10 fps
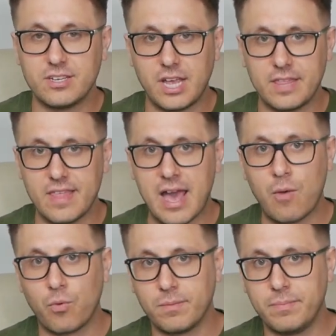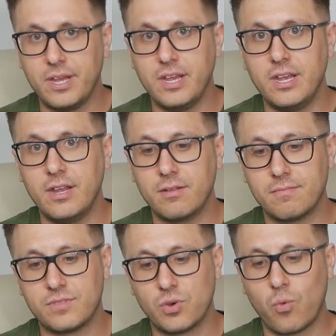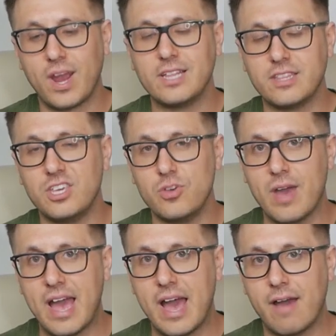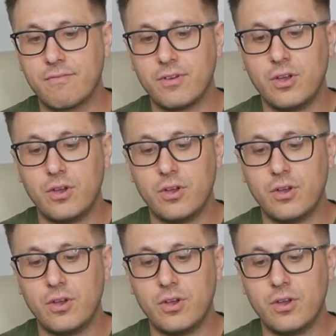and that would be the weight that you have